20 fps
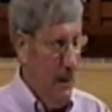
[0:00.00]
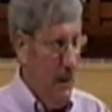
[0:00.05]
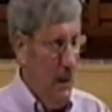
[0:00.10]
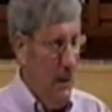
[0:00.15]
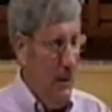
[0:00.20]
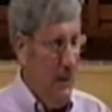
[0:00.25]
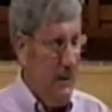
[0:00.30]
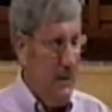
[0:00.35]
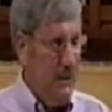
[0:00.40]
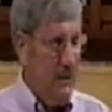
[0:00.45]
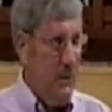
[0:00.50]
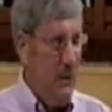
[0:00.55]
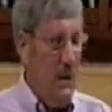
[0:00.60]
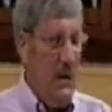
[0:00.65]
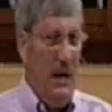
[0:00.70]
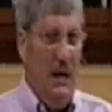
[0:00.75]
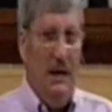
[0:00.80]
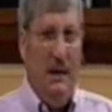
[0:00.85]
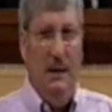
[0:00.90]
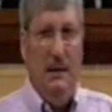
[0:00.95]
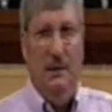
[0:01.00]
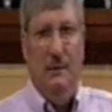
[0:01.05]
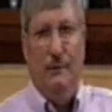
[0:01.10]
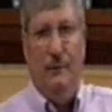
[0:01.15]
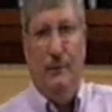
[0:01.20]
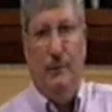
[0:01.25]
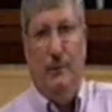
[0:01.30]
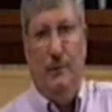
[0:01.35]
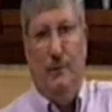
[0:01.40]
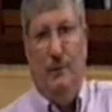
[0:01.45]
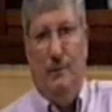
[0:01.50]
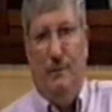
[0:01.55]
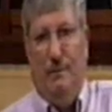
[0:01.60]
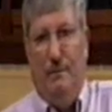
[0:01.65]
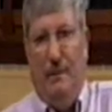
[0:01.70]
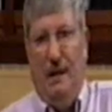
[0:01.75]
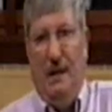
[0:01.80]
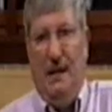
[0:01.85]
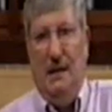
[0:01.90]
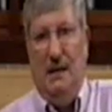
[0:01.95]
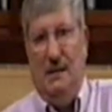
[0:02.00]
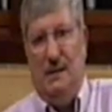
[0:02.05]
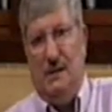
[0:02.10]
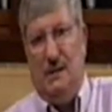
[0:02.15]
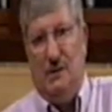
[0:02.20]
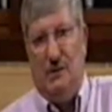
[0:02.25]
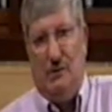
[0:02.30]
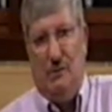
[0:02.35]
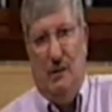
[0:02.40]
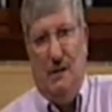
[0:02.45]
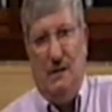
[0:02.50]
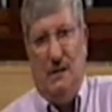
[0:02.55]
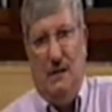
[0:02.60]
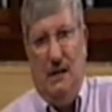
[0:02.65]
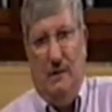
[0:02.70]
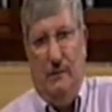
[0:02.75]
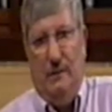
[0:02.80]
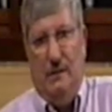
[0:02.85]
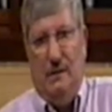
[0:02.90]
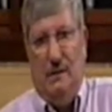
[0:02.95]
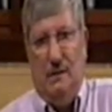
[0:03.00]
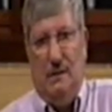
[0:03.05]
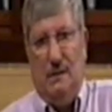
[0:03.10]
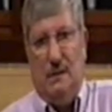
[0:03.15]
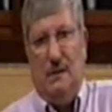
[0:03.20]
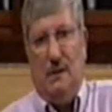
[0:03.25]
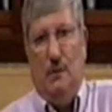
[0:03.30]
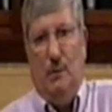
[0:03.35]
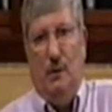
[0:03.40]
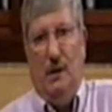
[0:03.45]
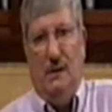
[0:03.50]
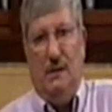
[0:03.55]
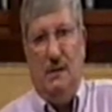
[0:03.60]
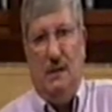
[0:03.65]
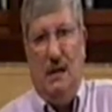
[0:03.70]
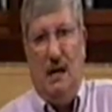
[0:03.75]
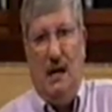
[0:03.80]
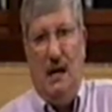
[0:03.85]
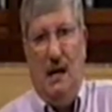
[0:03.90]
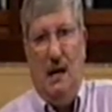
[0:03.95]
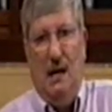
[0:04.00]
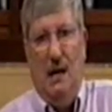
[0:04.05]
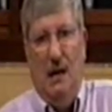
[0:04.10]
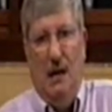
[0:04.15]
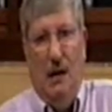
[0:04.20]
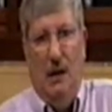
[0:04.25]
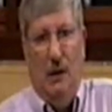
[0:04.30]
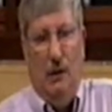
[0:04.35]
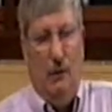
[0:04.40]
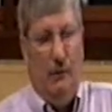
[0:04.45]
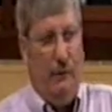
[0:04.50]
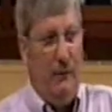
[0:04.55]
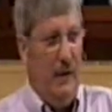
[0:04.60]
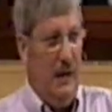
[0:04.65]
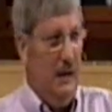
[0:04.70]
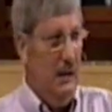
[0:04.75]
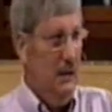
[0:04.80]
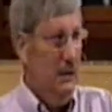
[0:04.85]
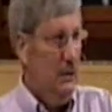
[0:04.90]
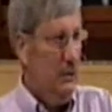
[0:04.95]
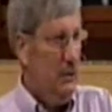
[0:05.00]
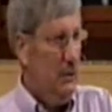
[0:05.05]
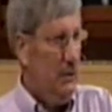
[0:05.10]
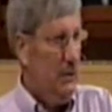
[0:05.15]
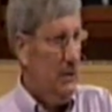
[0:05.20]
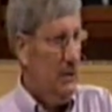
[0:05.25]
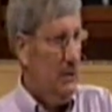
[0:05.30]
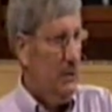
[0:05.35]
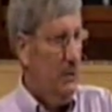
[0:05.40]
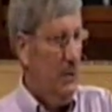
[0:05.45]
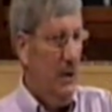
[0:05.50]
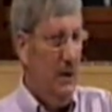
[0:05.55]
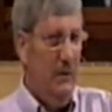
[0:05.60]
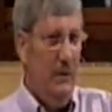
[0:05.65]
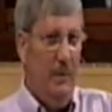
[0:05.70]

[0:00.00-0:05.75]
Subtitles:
This is why for many centuries, and even somewhat today, you'll find in churches where the